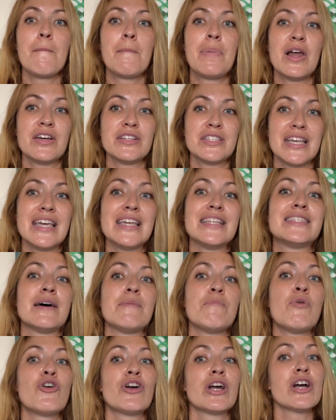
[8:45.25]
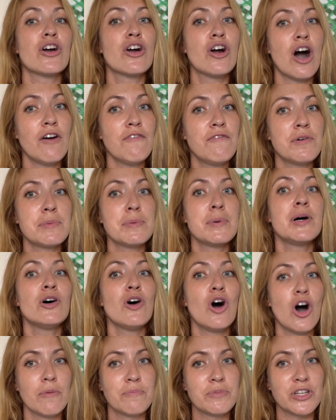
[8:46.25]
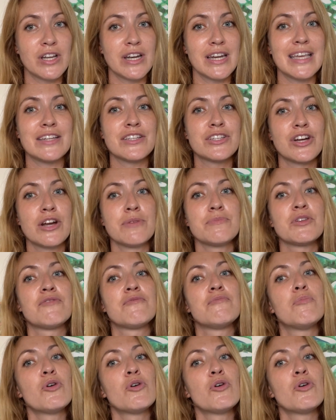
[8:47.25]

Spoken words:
plus it's a more uncomfortable option in terms of